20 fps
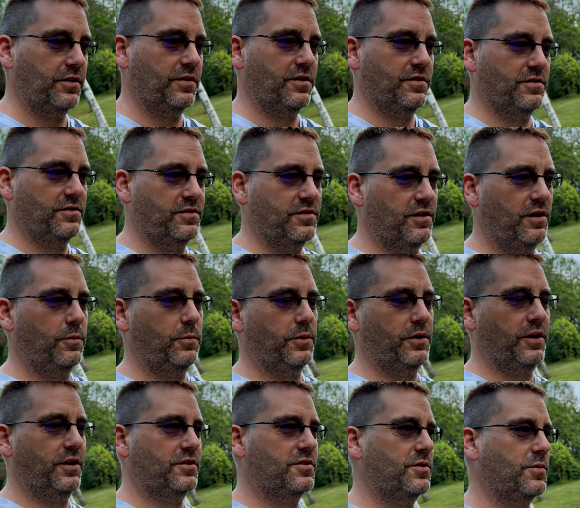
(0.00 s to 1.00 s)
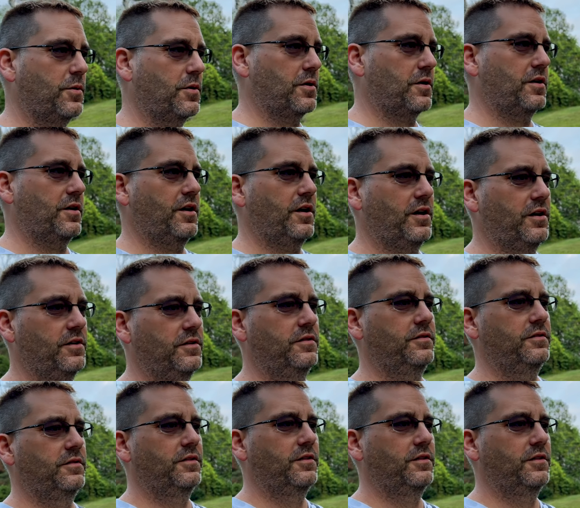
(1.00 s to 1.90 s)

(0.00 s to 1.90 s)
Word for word: because I want to get to work and